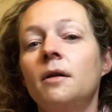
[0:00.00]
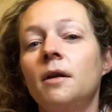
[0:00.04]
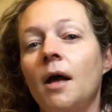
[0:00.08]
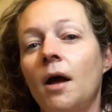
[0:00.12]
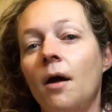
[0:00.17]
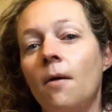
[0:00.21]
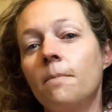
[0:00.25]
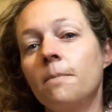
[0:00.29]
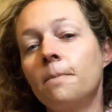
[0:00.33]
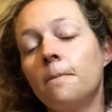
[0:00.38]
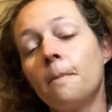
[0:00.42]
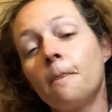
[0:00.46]

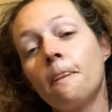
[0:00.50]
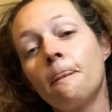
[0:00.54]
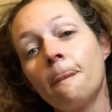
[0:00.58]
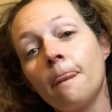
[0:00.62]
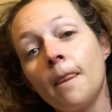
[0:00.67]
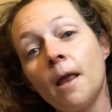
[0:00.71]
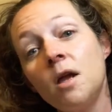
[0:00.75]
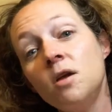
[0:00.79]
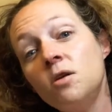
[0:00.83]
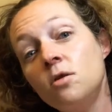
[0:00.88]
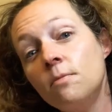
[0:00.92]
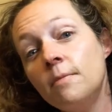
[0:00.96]
Now,
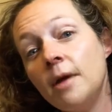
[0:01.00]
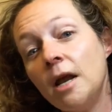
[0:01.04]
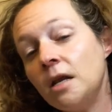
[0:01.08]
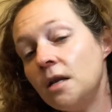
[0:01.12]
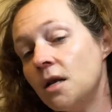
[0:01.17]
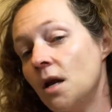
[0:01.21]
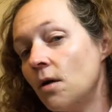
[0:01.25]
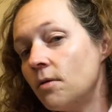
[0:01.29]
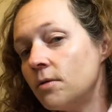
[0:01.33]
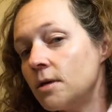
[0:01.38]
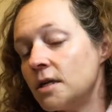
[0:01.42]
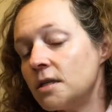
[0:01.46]
you may
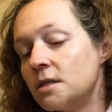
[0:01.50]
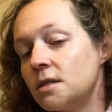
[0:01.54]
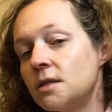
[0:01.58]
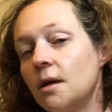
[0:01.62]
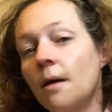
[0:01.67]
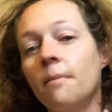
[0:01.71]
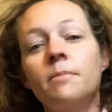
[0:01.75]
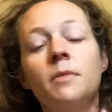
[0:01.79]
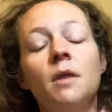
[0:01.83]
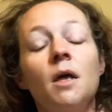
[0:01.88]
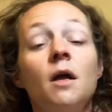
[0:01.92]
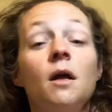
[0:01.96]
notice
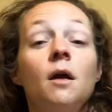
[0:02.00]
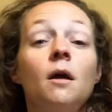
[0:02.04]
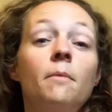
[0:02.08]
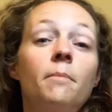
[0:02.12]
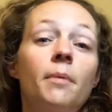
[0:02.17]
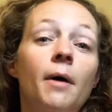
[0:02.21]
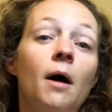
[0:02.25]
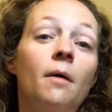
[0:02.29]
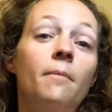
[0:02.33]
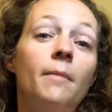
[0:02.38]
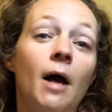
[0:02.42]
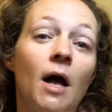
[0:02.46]
something
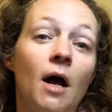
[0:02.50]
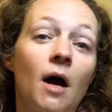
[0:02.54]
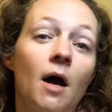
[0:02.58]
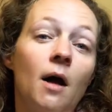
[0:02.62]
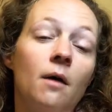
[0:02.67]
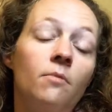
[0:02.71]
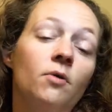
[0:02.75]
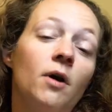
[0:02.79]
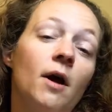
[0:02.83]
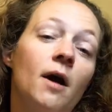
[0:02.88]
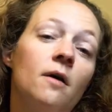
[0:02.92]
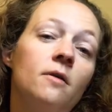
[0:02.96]
about my
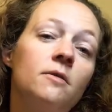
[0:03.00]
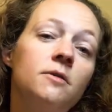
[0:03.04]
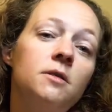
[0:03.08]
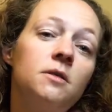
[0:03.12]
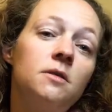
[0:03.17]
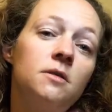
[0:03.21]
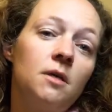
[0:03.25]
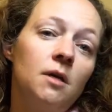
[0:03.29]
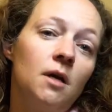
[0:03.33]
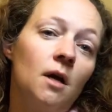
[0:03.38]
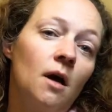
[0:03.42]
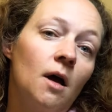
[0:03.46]

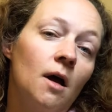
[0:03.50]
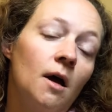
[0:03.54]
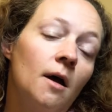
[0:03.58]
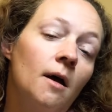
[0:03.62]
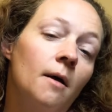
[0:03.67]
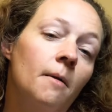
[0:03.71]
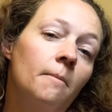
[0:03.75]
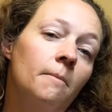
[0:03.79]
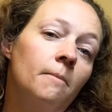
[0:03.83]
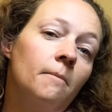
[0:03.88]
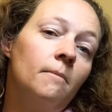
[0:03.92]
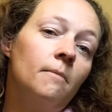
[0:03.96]
eyebrows,
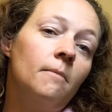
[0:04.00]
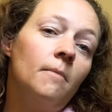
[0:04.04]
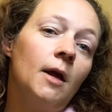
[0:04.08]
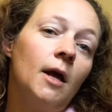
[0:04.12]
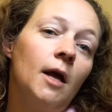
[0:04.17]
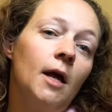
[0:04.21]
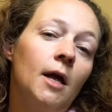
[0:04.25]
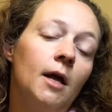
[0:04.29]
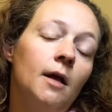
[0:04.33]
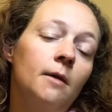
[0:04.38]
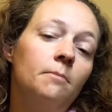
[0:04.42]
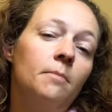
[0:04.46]

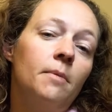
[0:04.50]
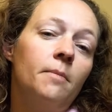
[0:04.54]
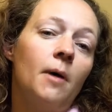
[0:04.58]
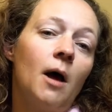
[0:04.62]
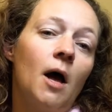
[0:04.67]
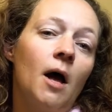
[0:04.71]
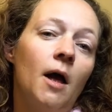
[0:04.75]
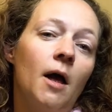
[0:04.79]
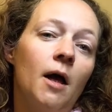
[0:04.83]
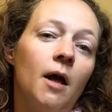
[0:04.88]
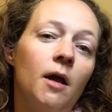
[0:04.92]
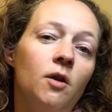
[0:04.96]
and
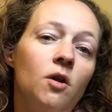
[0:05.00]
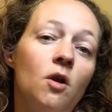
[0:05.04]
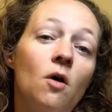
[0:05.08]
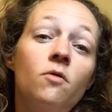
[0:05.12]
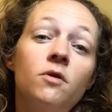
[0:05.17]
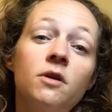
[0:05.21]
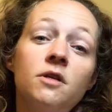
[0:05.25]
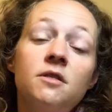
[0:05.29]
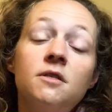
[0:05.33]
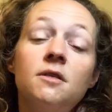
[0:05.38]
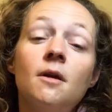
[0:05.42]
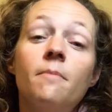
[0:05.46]
by
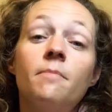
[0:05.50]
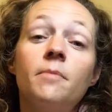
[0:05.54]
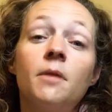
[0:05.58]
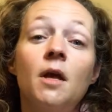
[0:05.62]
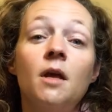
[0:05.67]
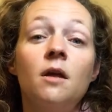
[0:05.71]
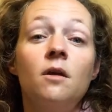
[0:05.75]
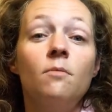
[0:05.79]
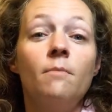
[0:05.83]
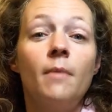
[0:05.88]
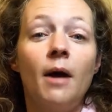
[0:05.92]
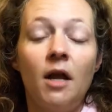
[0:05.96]
notice
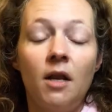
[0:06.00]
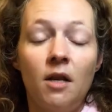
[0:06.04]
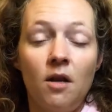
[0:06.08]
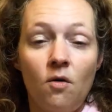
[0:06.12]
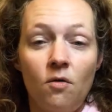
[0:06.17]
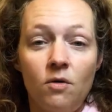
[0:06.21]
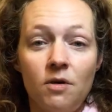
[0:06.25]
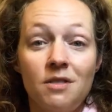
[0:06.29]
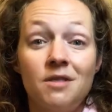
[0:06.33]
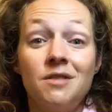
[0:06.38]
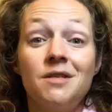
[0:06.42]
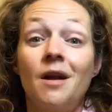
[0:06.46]
something, you might
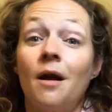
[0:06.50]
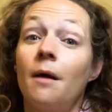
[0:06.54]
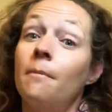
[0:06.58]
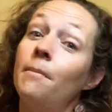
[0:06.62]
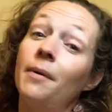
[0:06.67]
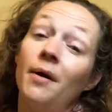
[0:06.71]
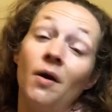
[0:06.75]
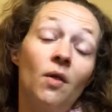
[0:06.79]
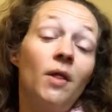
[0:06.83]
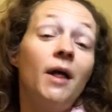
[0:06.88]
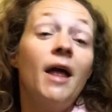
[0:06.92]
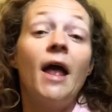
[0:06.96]
notice that I
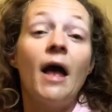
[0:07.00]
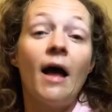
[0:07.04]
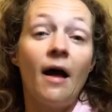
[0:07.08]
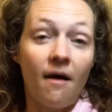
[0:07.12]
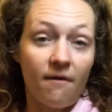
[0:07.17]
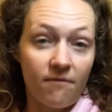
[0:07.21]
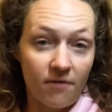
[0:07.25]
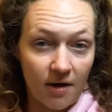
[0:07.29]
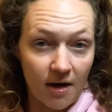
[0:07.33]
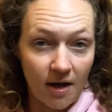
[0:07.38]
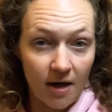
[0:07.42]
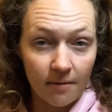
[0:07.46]
barely
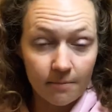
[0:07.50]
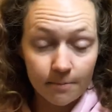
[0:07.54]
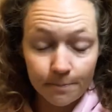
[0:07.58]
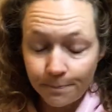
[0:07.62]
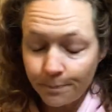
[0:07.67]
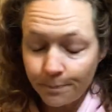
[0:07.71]
have any.